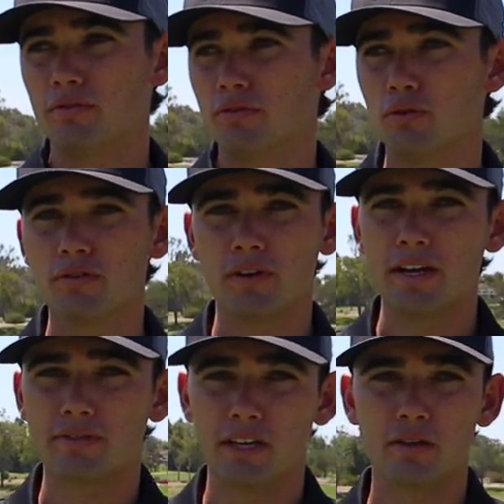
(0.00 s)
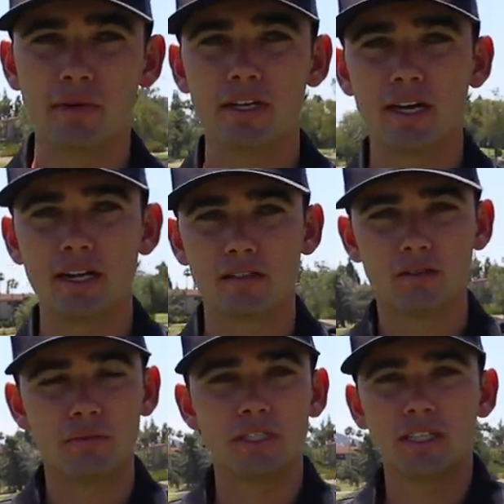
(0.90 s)
four or five TaylorMade guys
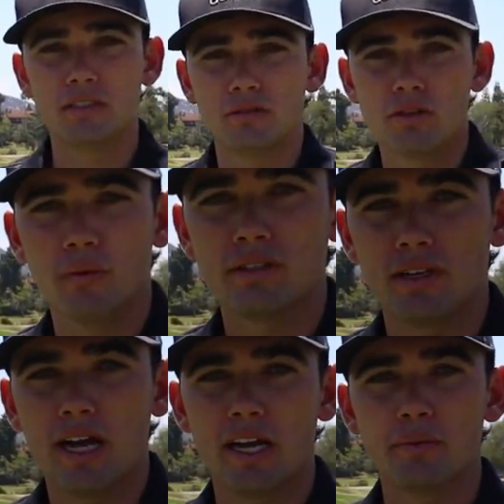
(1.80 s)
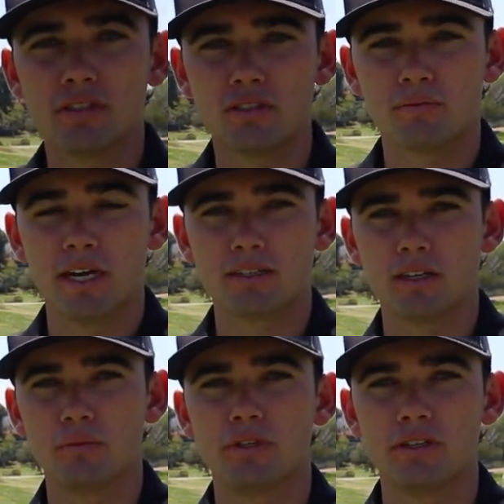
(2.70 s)
on the PGA Tour went to hybrids this past
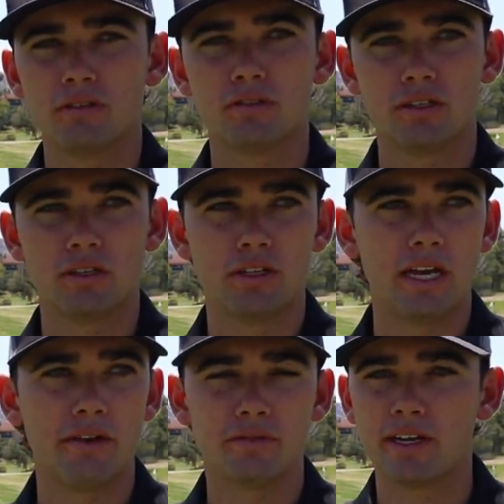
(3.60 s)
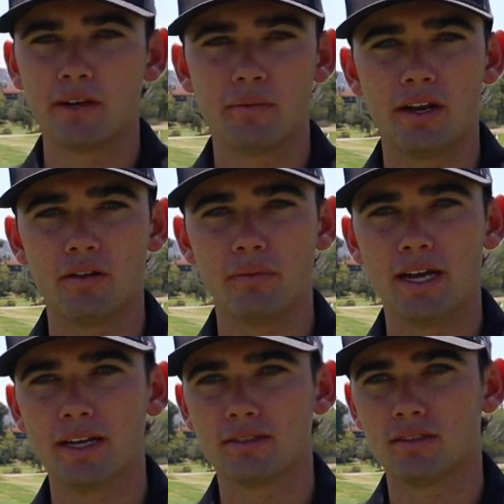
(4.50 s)
couple years, and they haven't taken them out of their
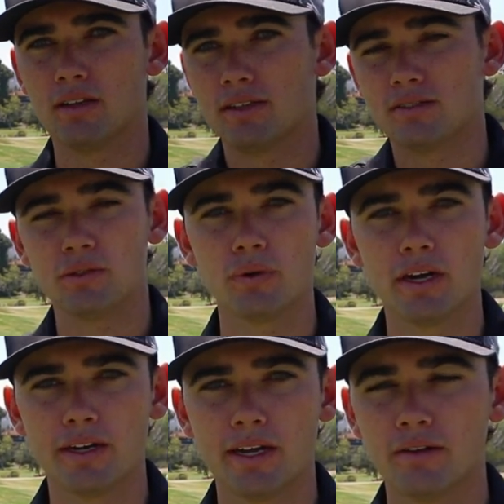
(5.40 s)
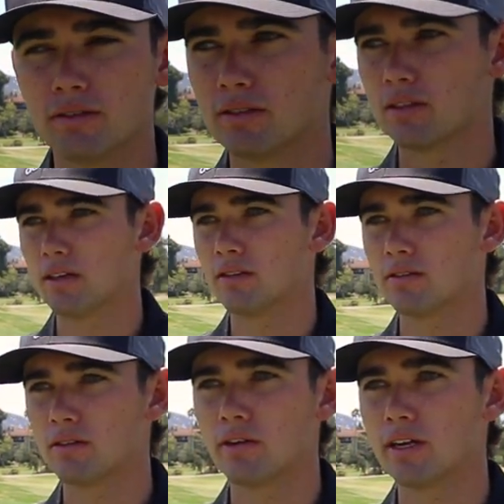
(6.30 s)
bags, and I see why now. It's uh,
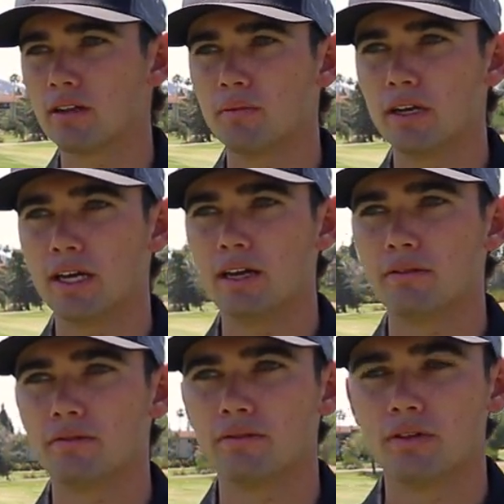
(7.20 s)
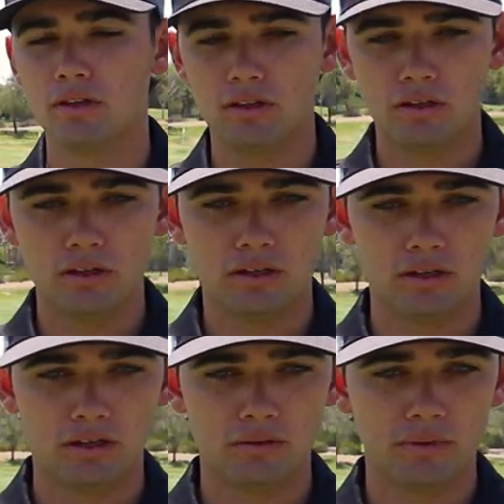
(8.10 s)
it's a great club to have.
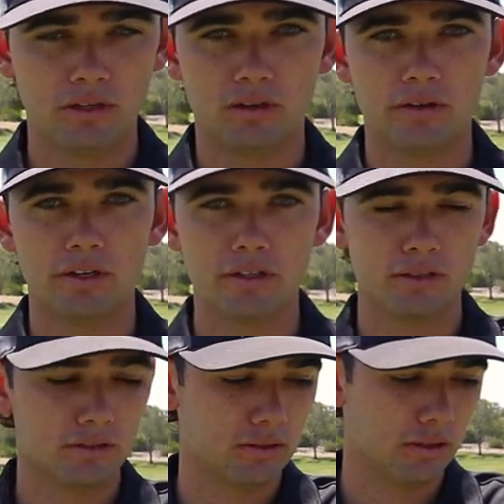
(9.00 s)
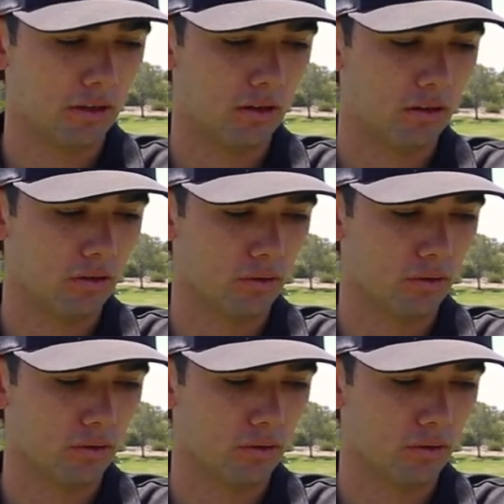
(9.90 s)
Um, in all areas and all